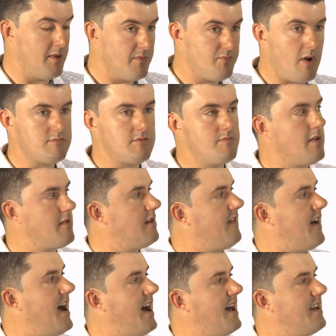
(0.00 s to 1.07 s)
But the problem that they've
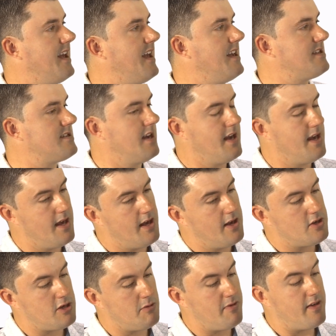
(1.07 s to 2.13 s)
had is
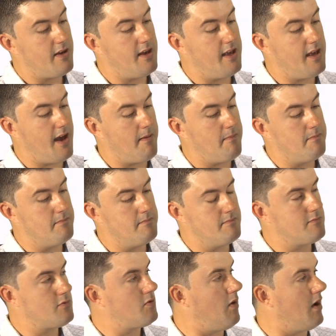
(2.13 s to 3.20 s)
some of the
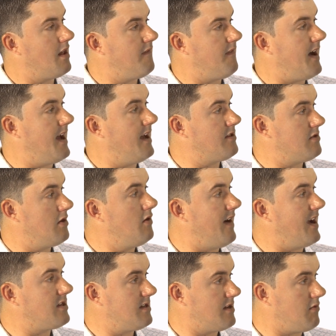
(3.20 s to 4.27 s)
um, qualifiers who've
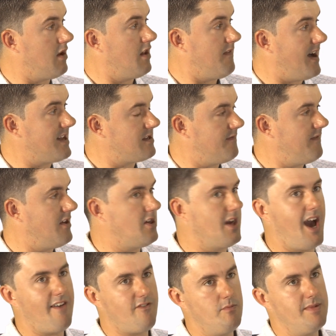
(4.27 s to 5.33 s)
actually qualified to fish
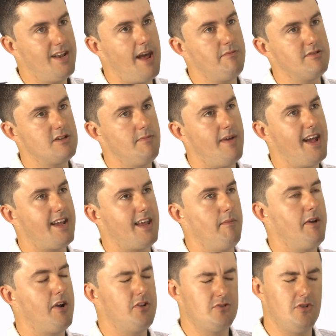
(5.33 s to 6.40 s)
it haven't been able to make it
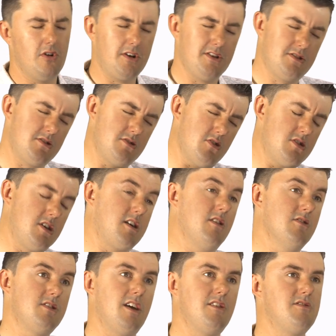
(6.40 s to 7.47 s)
because August is such a
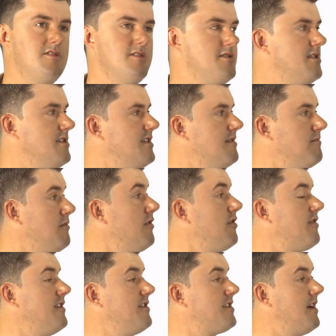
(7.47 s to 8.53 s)
congested
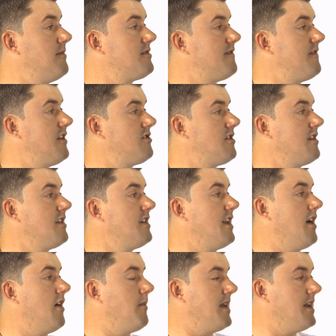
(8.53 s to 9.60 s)
month in terms of fishing, you
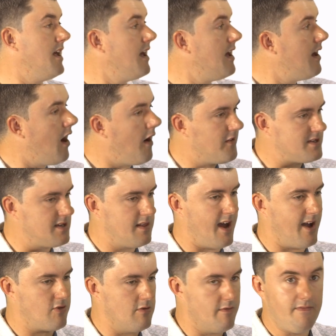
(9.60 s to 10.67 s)
know. I mean, obviously the
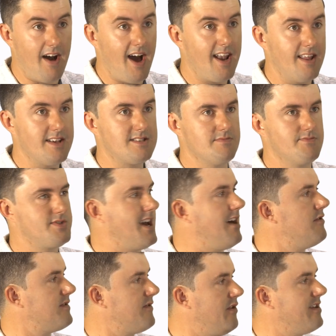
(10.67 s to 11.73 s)
actual finalists
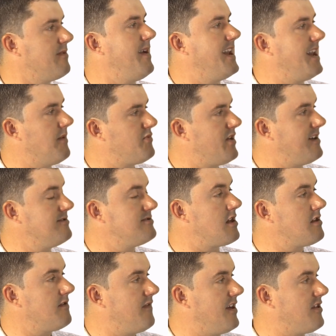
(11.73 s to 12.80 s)
themselves have always made it a priority
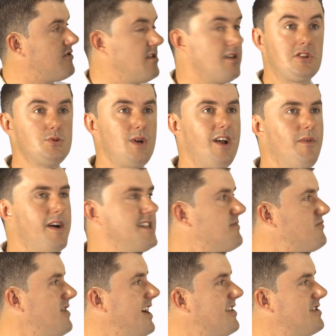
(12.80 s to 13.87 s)
to fish because it's a great way to
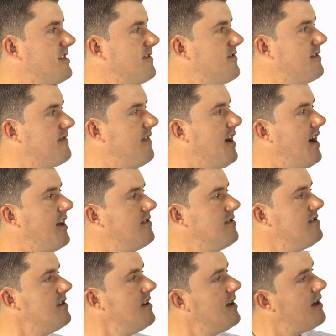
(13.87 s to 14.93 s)
practice for the
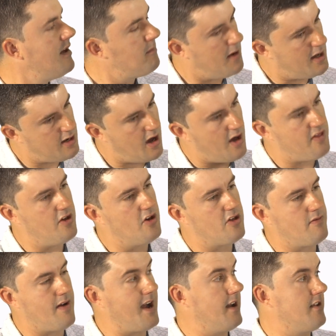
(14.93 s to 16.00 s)
final. But a lot of the
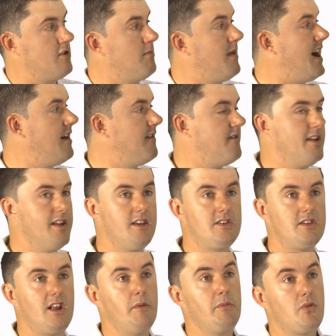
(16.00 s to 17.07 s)
other anglers who might have
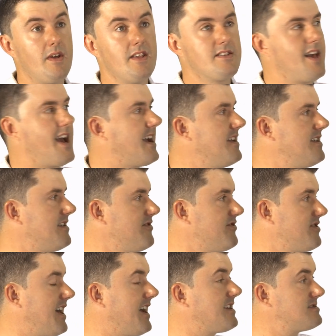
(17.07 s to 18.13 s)
finished, you know, between second and
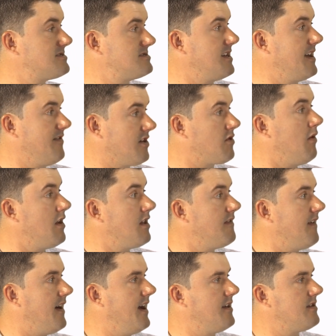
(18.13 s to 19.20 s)
sixth in the
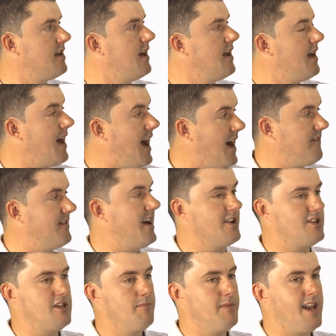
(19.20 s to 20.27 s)
qualifiers haven't
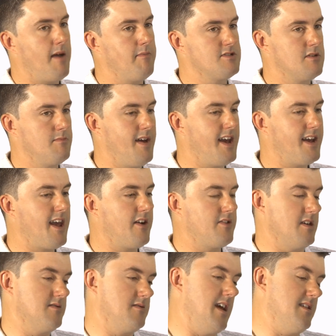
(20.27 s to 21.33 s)
actually been able to make it
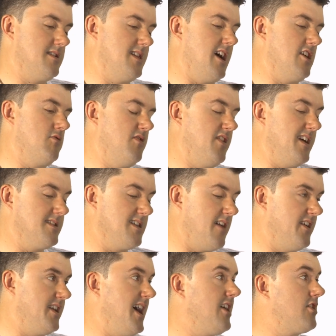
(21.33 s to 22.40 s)
because it's, it's clashed with things
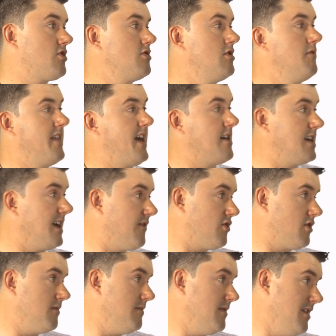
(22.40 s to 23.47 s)
like the national, with our
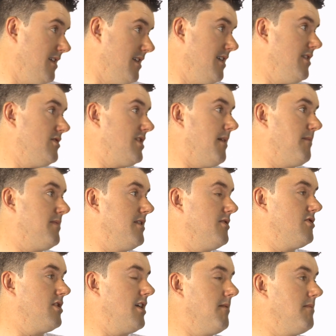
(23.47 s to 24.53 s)
Evesham
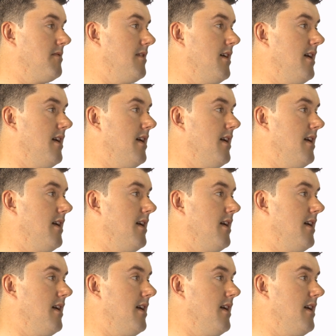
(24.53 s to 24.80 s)
championship.